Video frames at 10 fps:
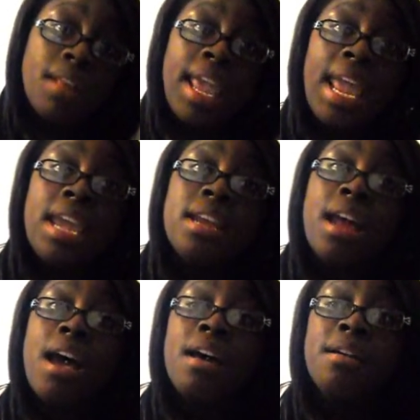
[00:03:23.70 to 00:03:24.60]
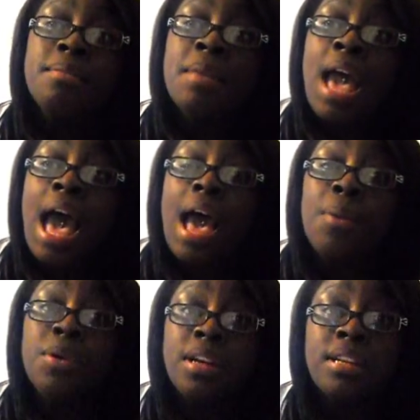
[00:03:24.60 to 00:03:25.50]
And um, I
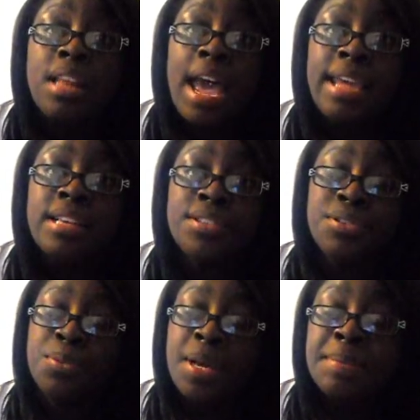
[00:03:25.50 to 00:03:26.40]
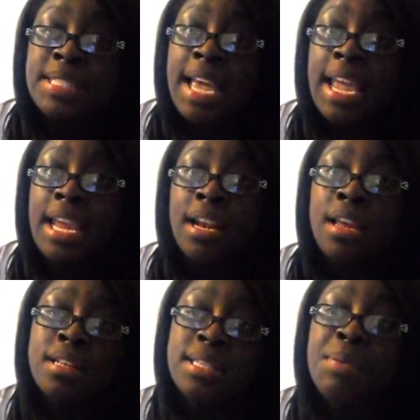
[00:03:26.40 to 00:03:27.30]
went online because there's a website
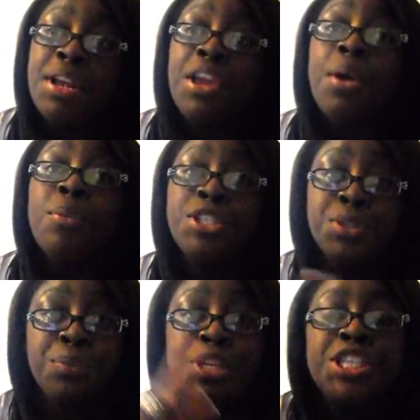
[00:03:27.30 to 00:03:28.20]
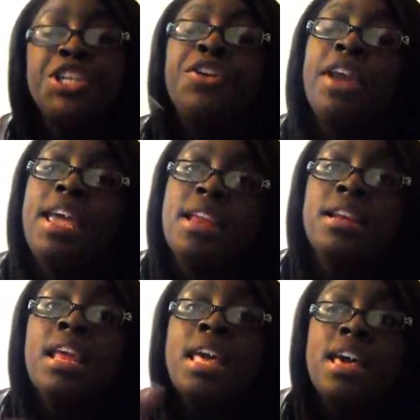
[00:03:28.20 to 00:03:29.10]
depending on which region you're
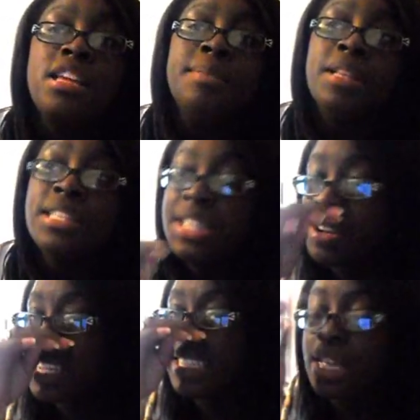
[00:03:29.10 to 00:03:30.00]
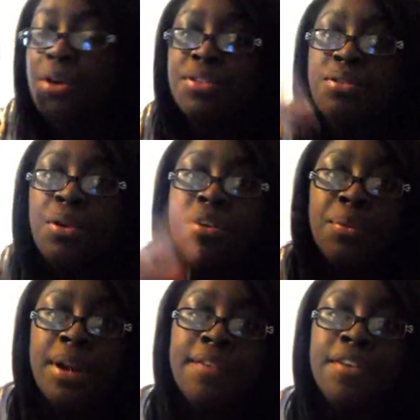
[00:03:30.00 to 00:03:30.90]
in in the military south north
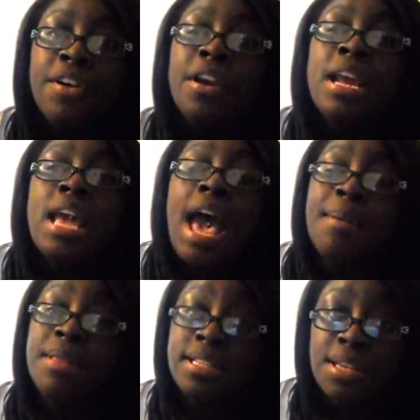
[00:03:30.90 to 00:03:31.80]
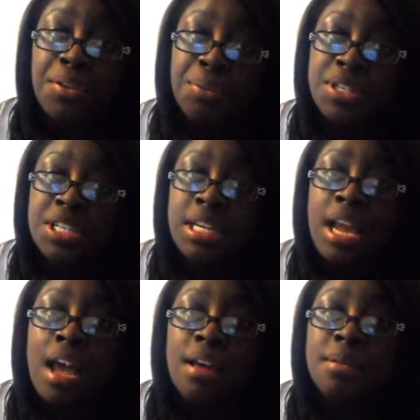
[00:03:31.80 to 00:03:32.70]
whatever i'm in the south region
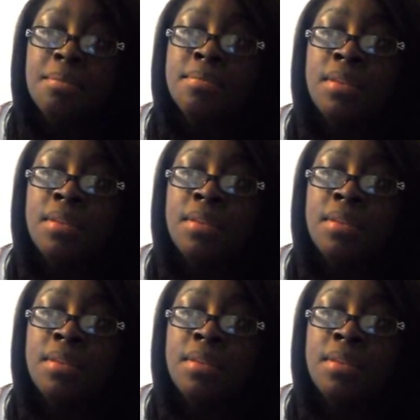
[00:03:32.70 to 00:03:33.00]
um,